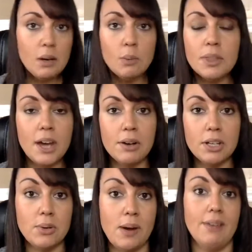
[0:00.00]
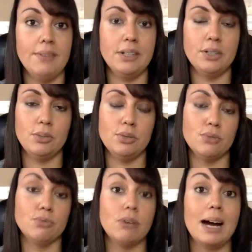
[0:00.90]
without you having to
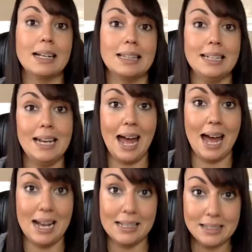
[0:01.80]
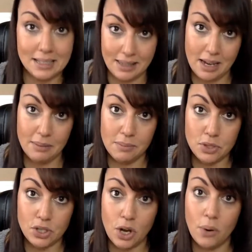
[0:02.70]
directly ask them.
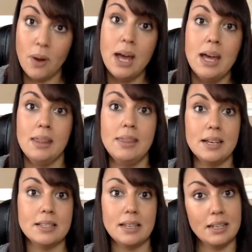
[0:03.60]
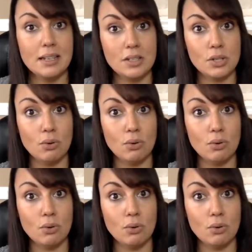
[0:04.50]
So this is